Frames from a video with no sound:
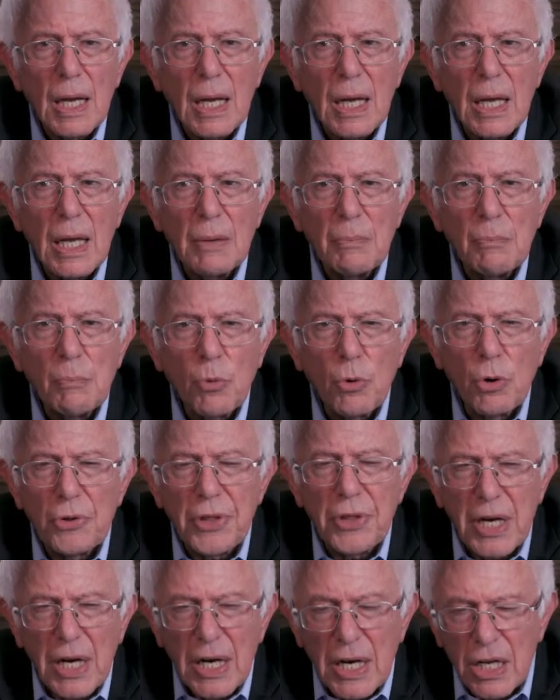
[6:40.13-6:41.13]
In more
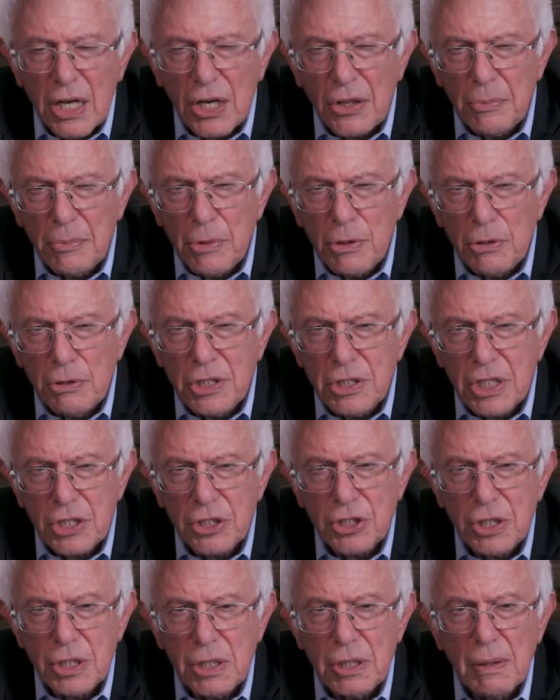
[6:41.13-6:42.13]
than any other
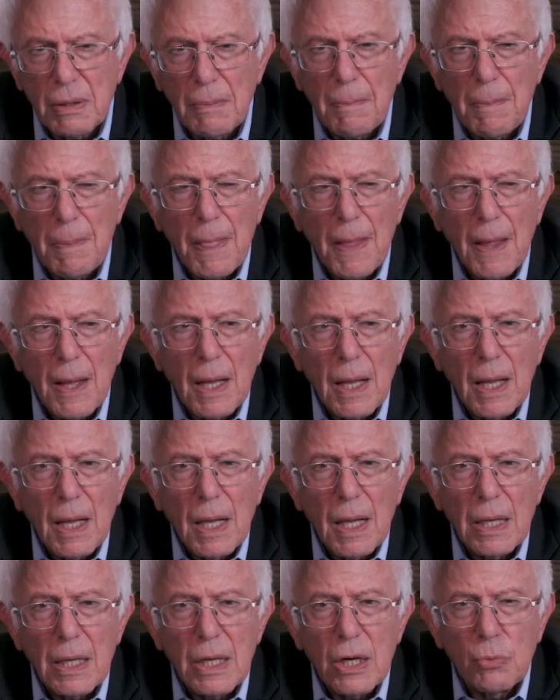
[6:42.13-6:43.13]
musician,
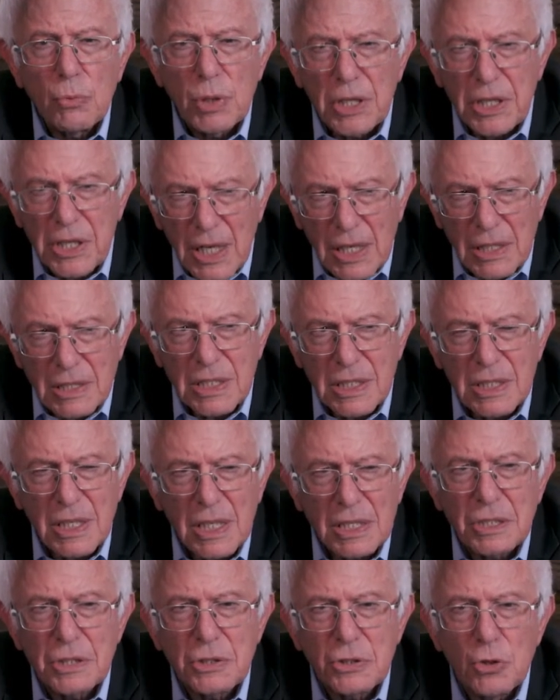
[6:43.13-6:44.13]
you know, Willie Nelson
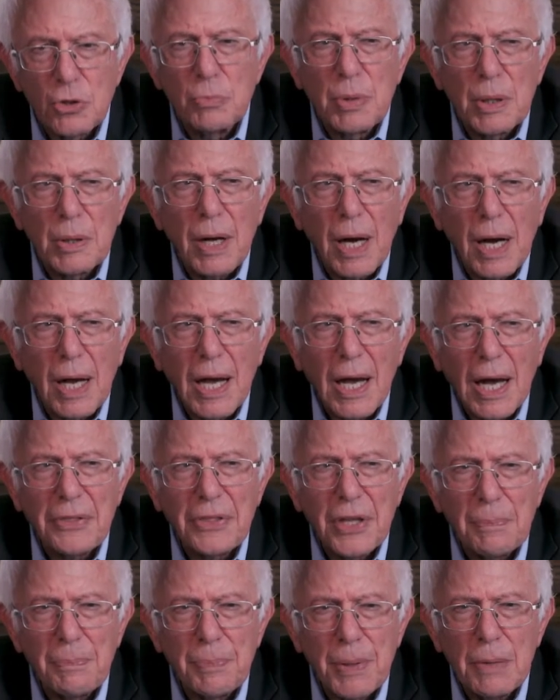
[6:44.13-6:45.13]
does it too, but I
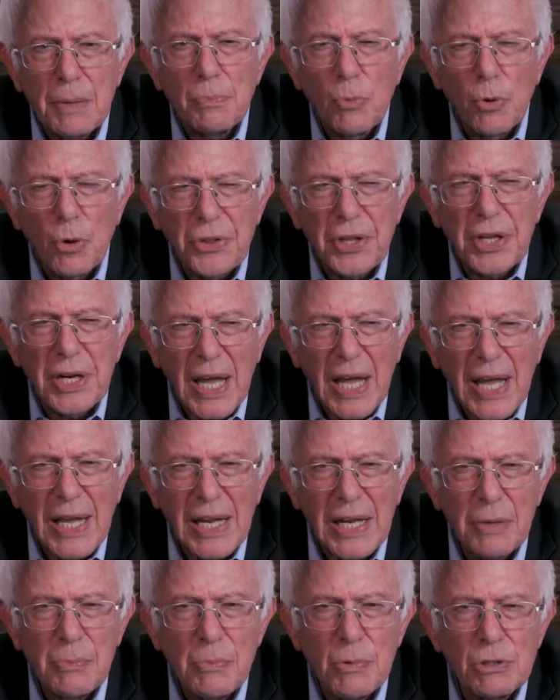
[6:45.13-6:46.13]
think Pete, more than
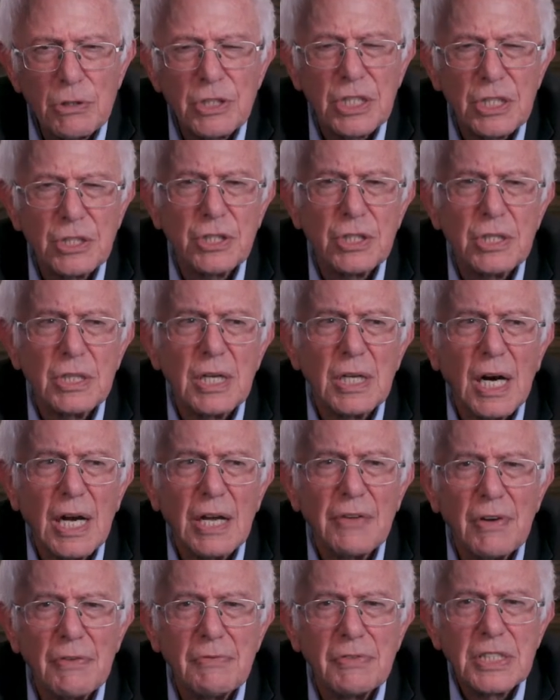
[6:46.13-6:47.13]
any musician
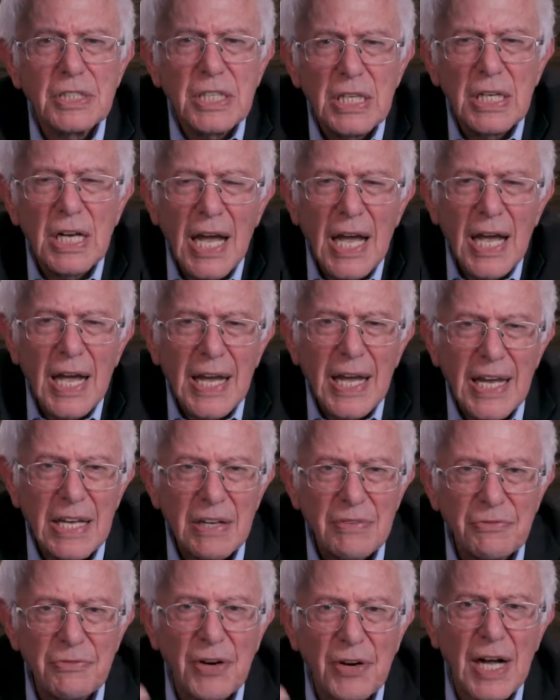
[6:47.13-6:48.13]
I've ever seen,
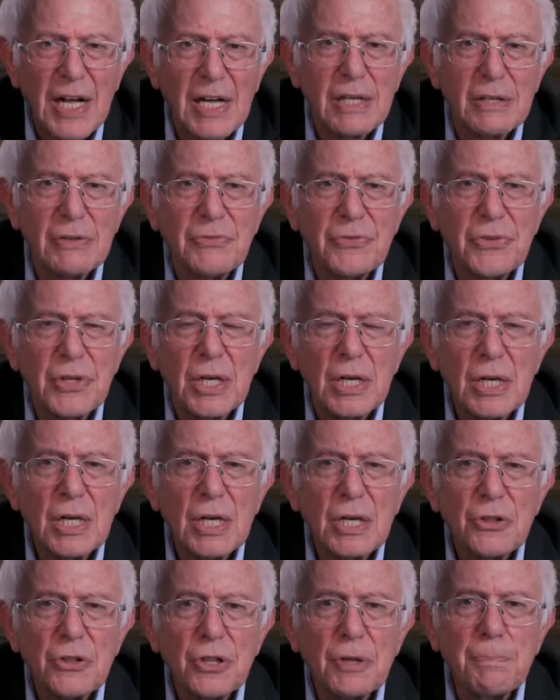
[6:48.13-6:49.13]
involved
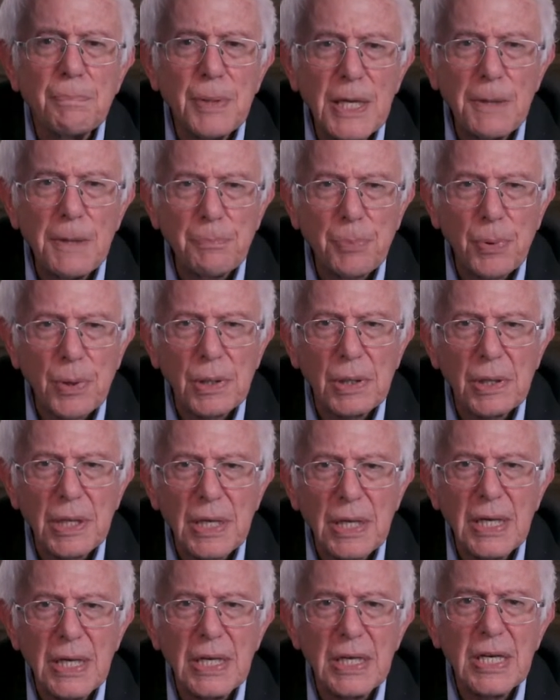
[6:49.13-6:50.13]
the
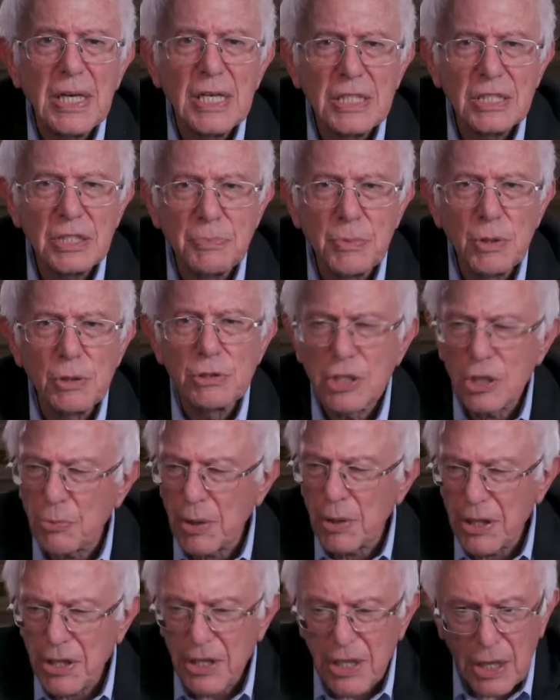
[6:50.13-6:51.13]
people in his music,
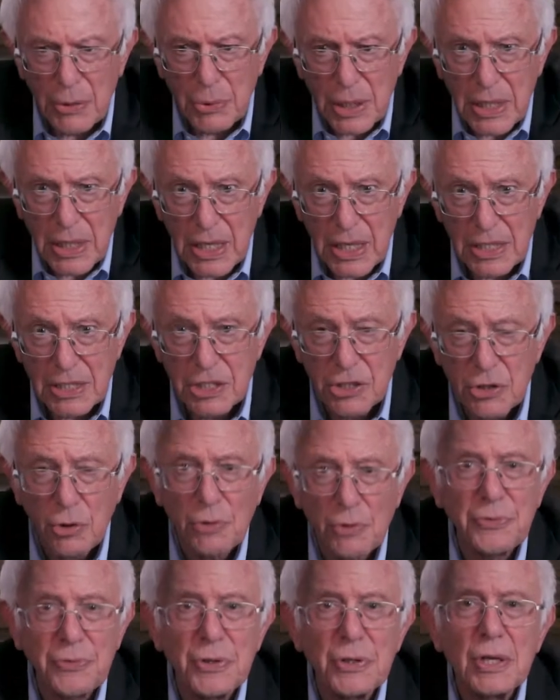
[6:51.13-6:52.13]
whether they were kids. He'd
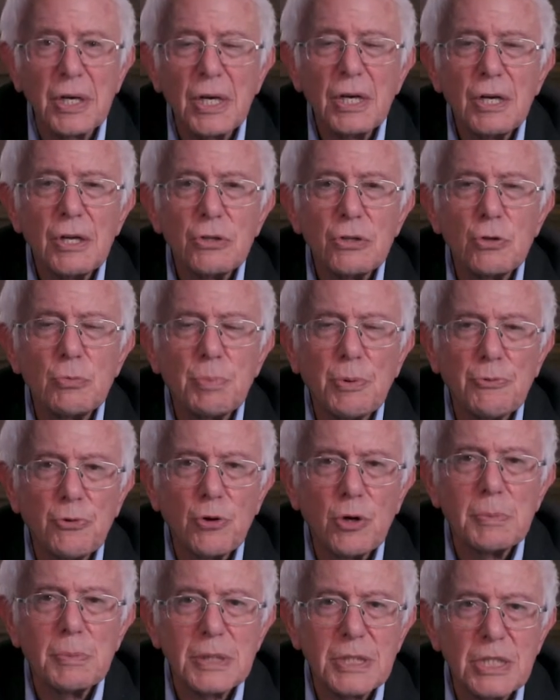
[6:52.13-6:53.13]
often do
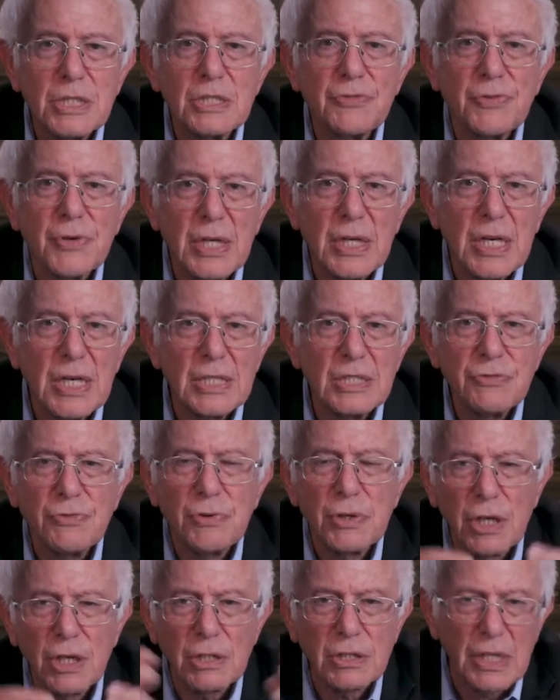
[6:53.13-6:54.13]
performances for kids,
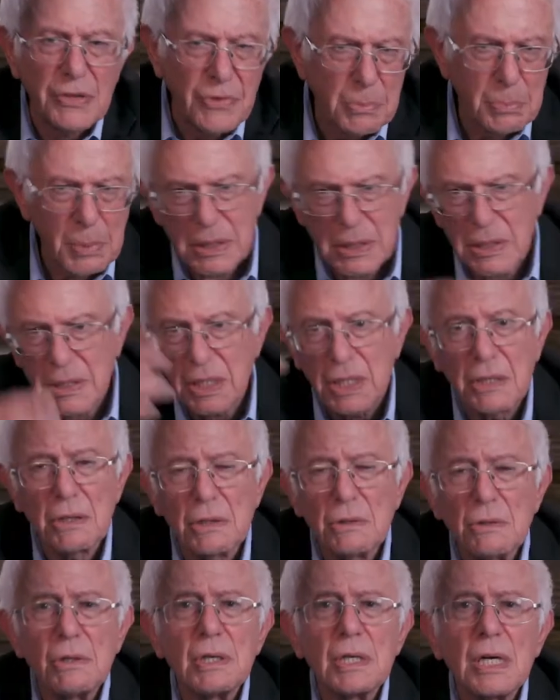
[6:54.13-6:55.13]
for adults, everybody singing
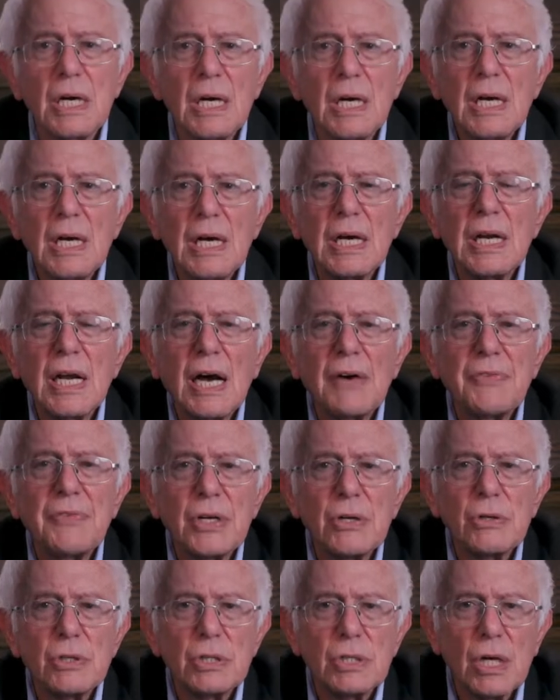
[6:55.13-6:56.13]
along and having
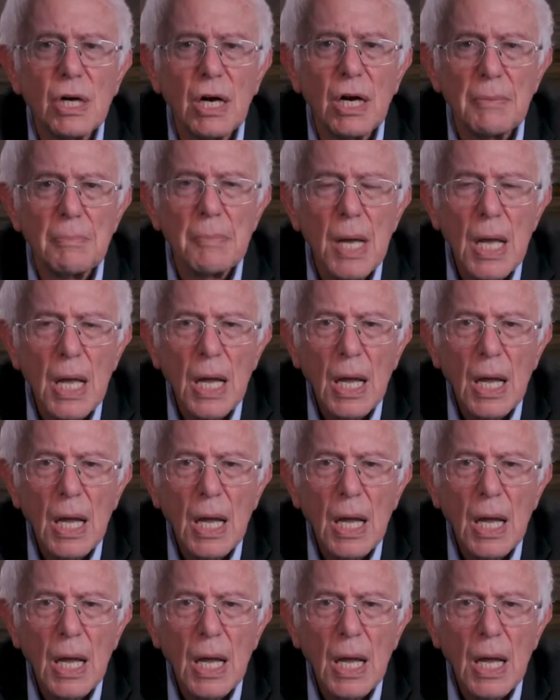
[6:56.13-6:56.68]
a good time.